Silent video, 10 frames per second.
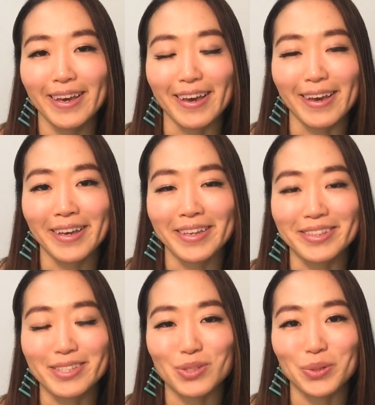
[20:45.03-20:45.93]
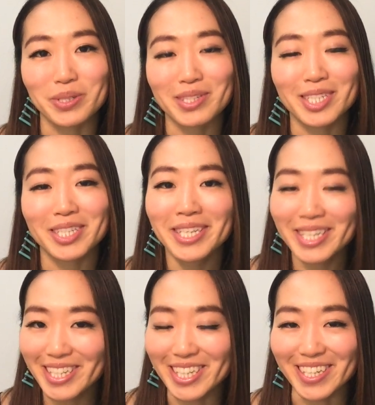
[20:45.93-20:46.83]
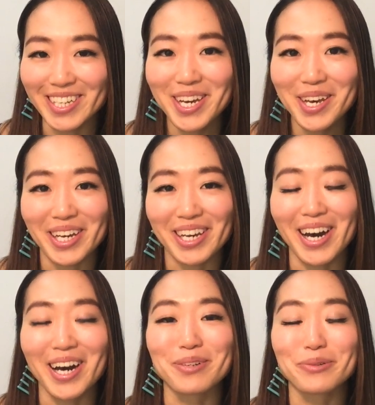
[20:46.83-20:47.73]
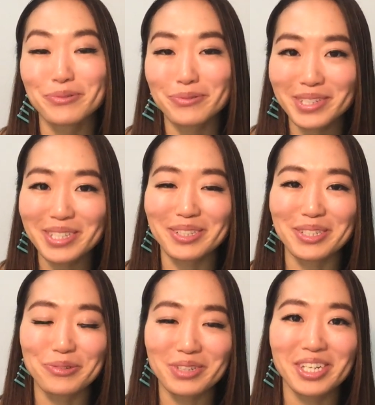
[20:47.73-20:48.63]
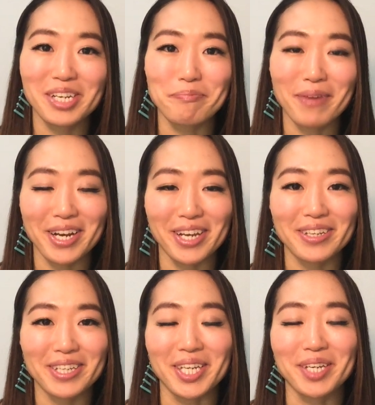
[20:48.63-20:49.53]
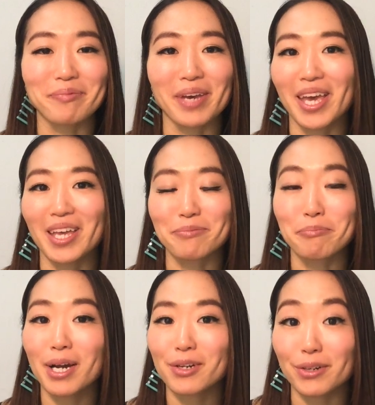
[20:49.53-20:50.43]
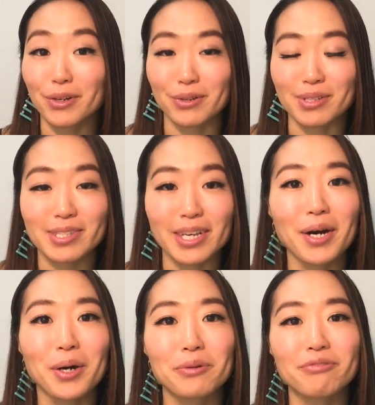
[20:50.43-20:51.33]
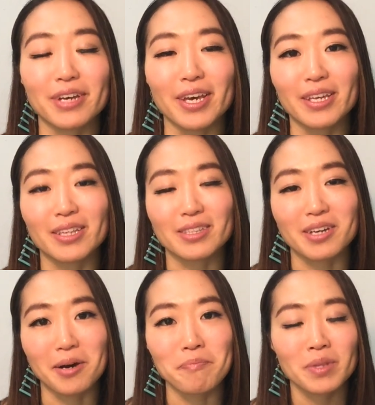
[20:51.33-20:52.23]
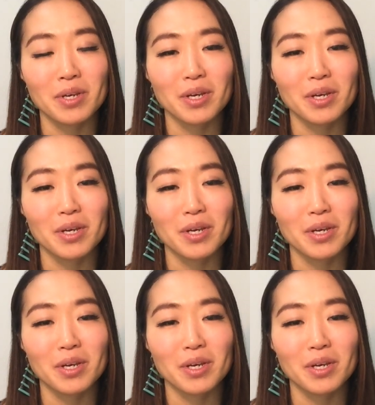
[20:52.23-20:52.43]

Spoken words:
And so she got really mad at him and mad at herself, and